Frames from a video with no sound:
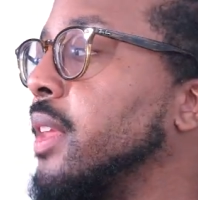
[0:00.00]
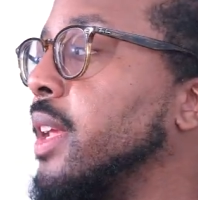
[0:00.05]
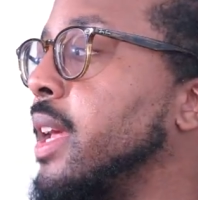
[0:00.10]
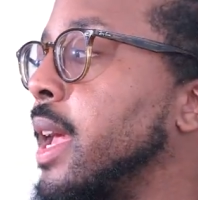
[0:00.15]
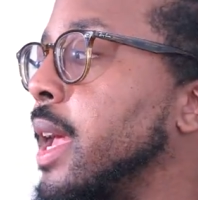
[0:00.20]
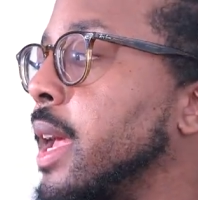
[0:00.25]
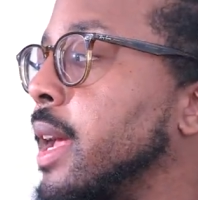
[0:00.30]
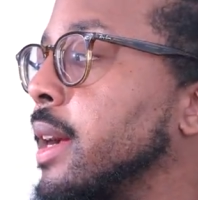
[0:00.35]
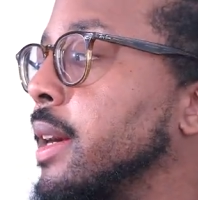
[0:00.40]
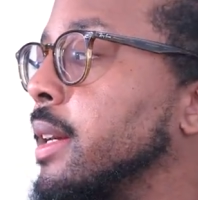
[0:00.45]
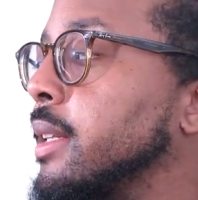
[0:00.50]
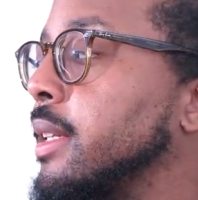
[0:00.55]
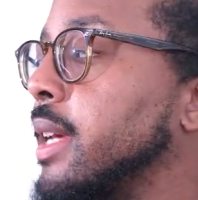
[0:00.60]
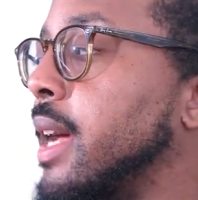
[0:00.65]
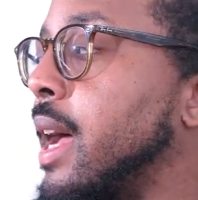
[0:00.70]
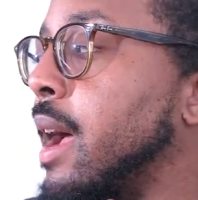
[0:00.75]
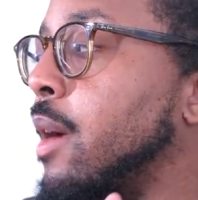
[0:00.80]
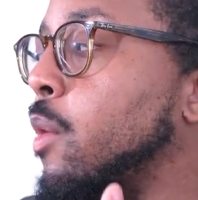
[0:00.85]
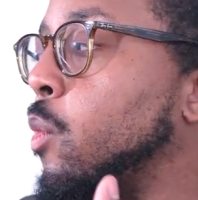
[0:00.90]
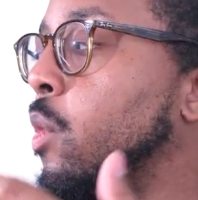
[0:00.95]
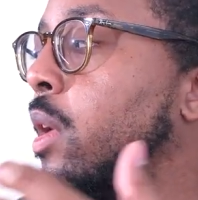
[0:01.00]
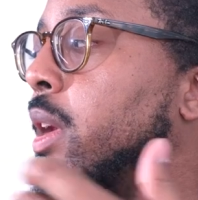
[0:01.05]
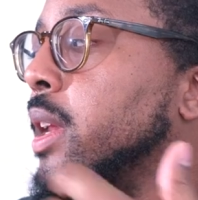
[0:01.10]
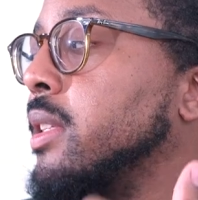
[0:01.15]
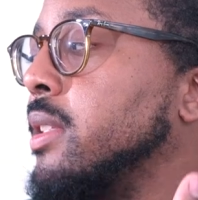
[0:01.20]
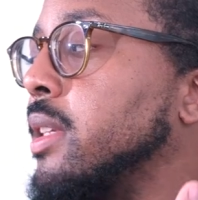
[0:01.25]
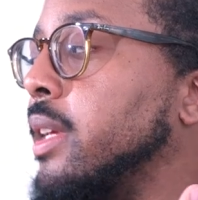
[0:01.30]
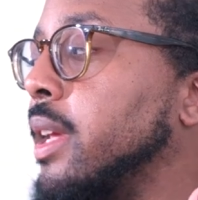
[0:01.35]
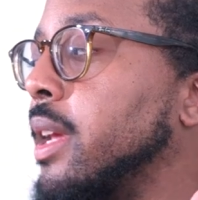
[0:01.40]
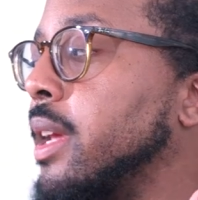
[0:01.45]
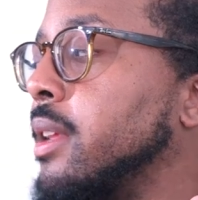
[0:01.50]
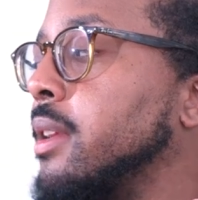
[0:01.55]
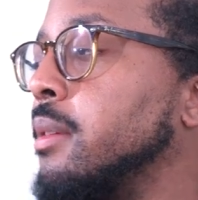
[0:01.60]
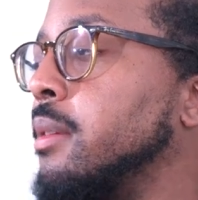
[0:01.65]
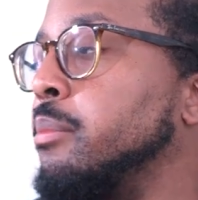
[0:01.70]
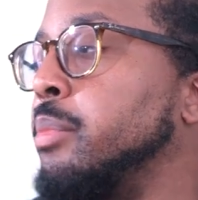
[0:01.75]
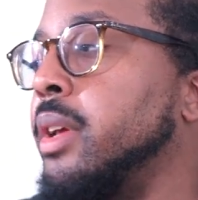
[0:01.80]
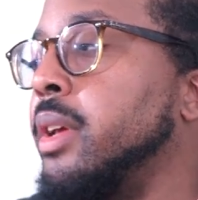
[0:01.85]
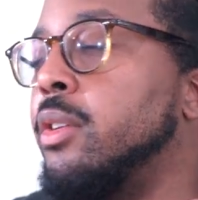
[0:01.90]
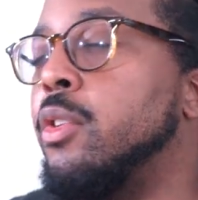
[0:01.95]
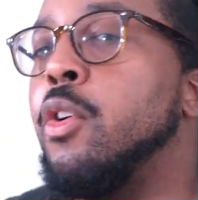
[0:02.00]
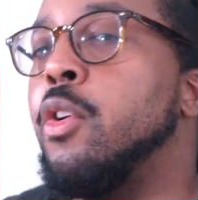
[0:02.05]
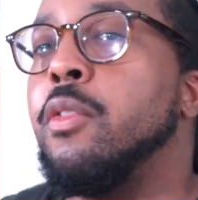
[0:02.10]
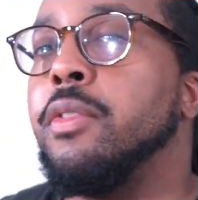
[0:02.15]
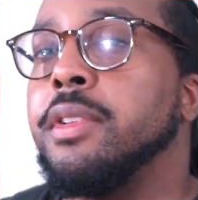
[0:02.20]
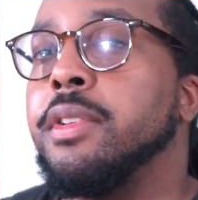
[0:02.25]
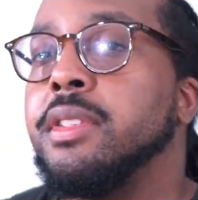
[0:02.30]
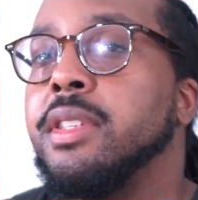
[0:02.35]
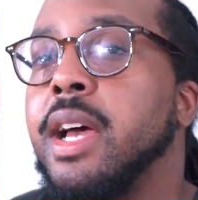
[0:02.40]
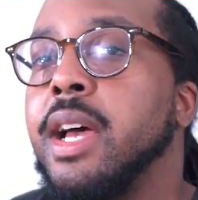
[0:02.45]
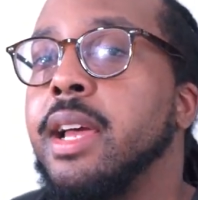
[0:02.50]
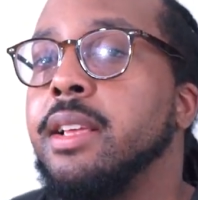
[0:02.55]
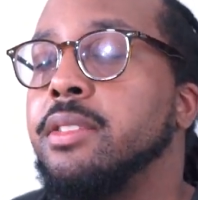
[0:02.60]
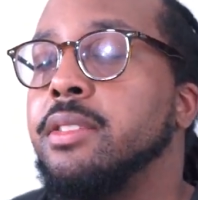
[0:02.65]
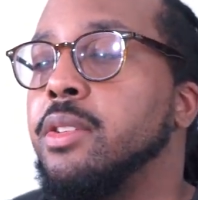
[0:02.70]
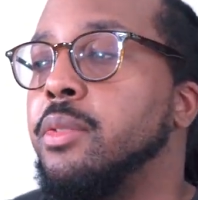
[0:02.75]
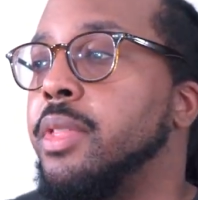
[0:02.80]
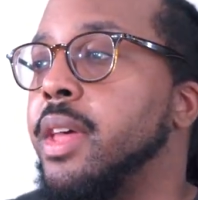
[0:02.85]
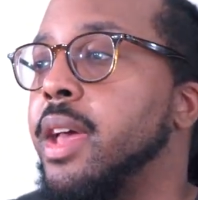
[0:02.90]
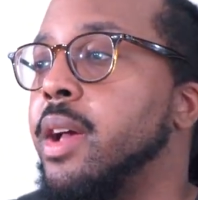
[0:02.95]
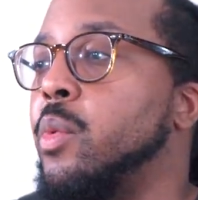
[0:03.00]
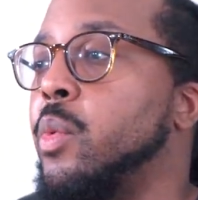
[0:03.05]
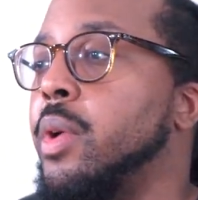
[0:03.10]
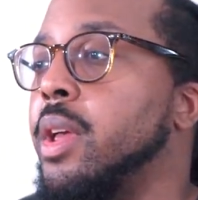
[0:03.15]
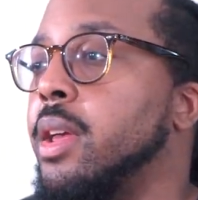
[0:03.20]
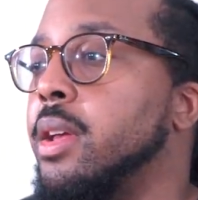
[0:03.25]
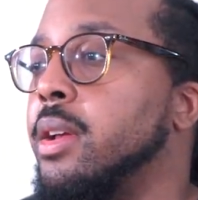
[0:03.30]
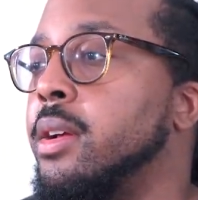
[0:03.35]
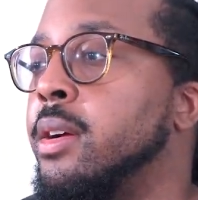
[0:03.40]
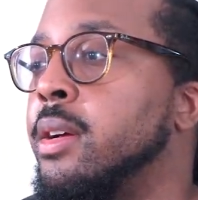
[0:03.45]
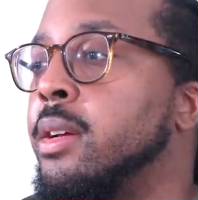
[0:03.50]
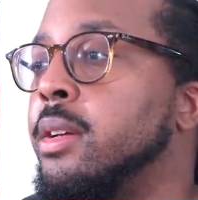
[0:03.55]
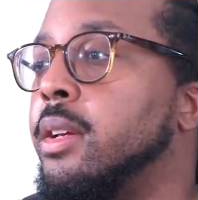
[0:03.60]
And I wanted to get it a bit oversized so that way,